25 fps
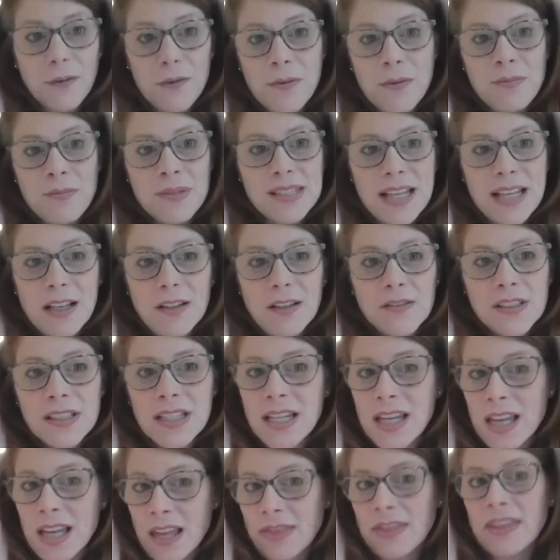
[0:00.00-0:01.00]
for themselves
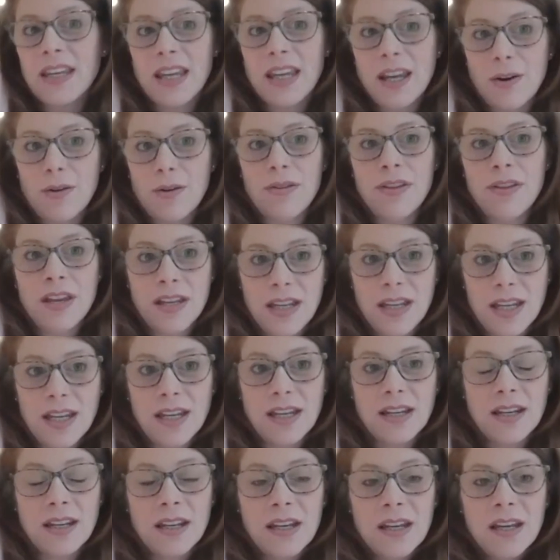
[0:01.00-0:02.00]
to get the care they
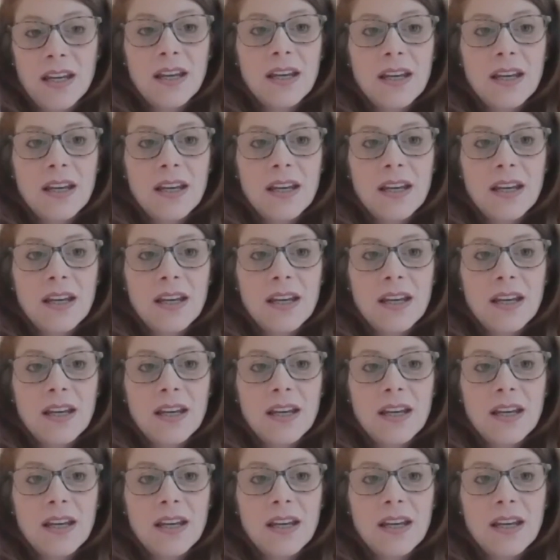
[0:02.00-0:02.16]
need,